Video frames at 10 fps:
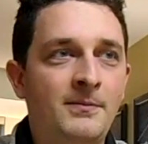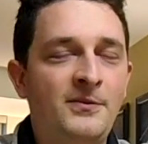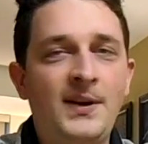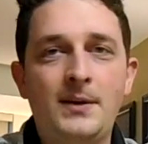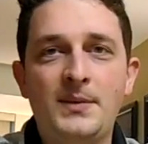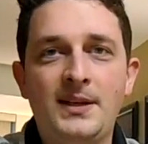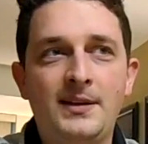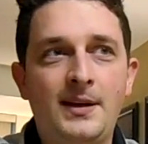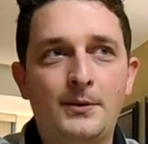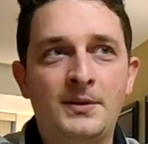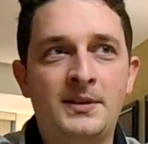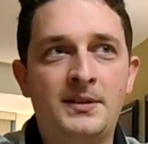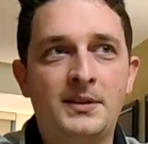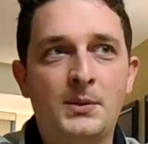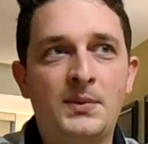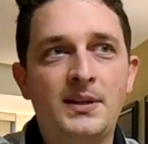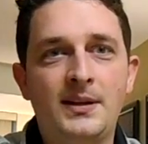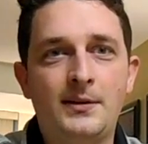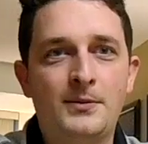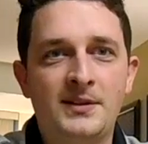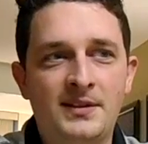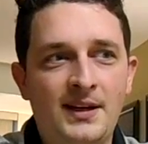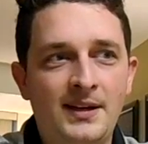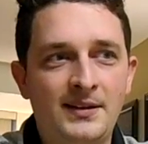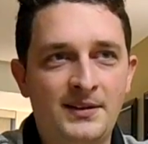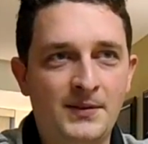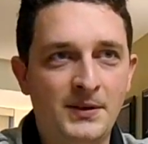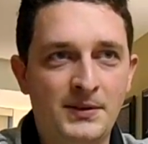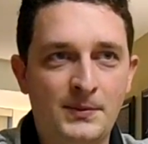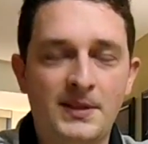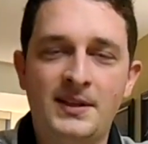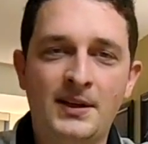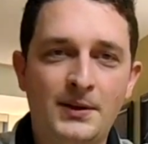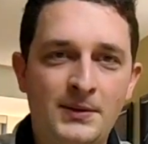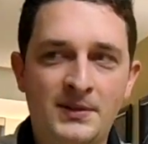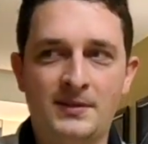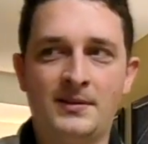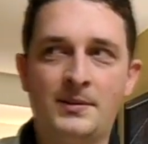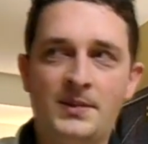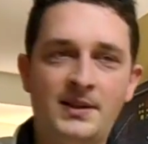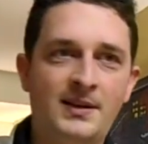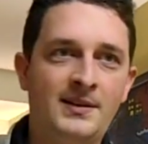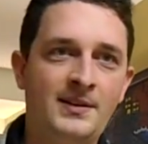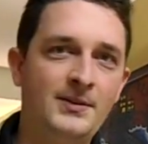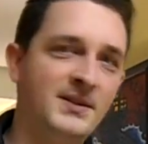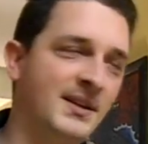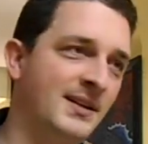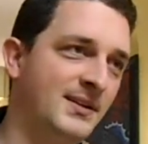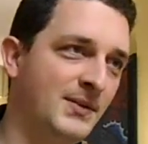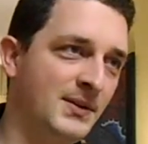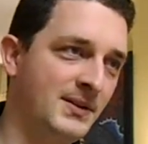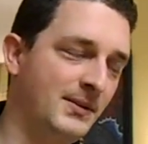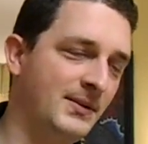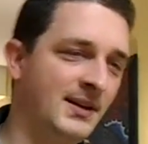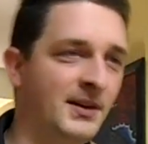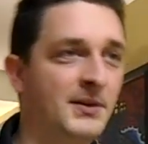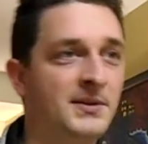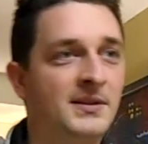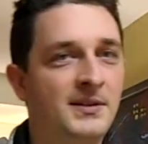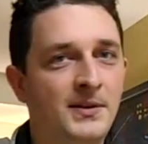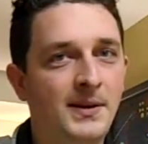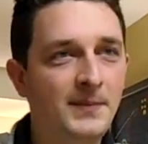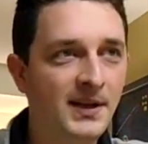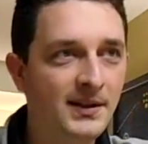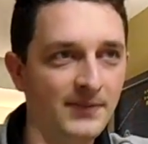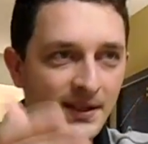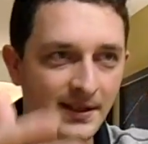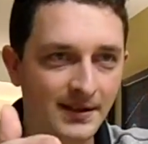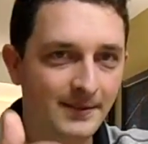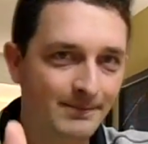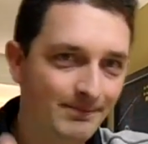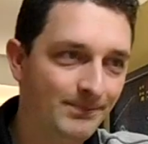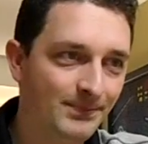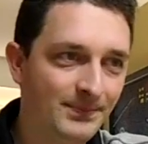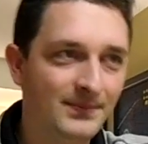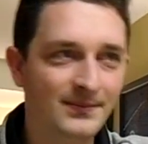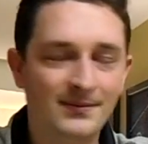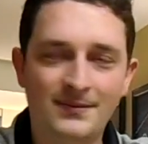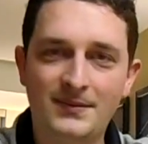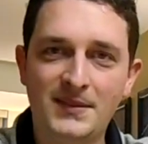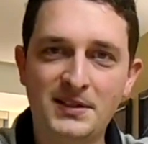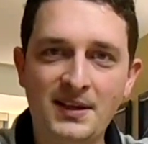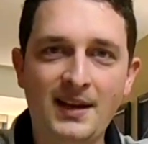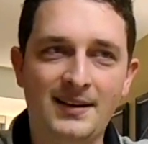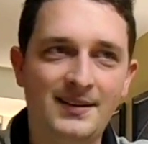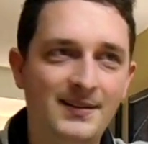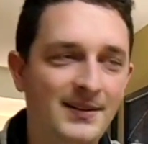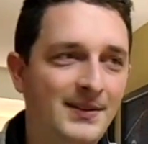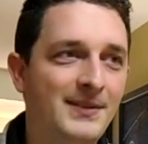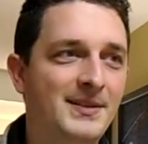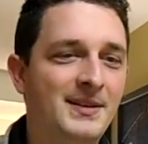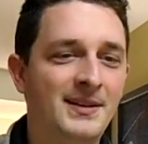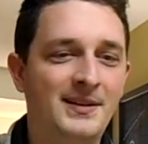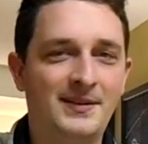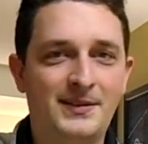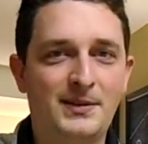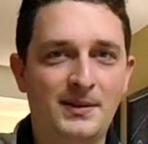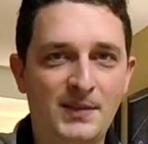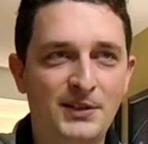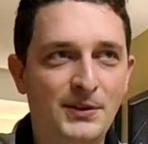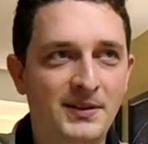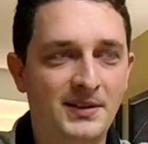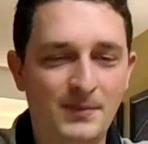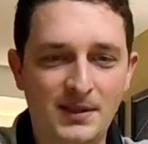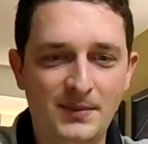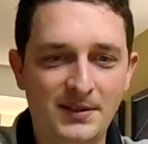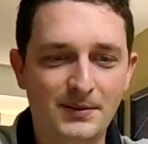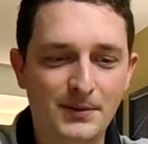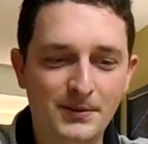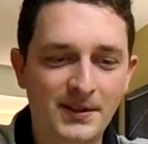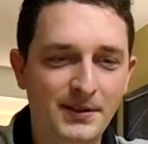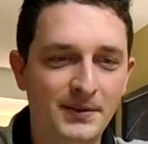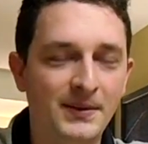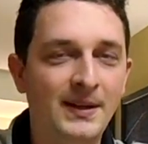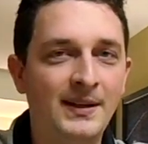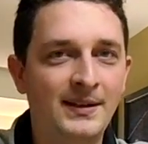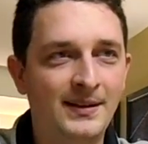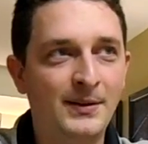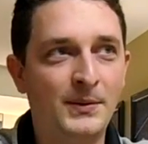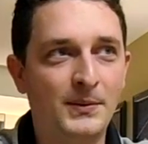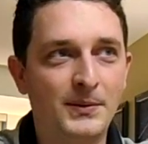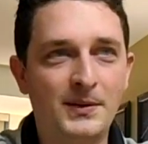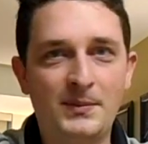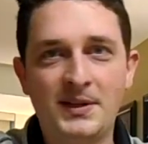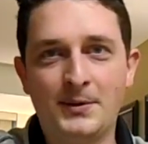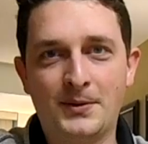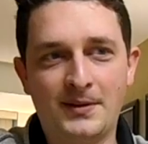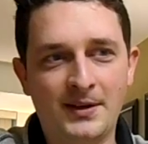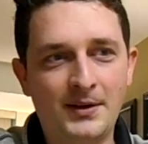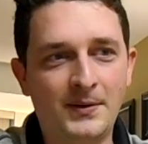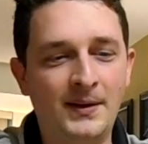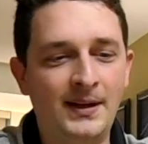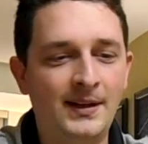family that was completely on one side as far as one thing goes, and completely on another side as far as another thing goes. And so I'm kind of like deciding, you know, it's like my choice. I'm in the middle. What do I do? You know, where do I pick? Where do I go?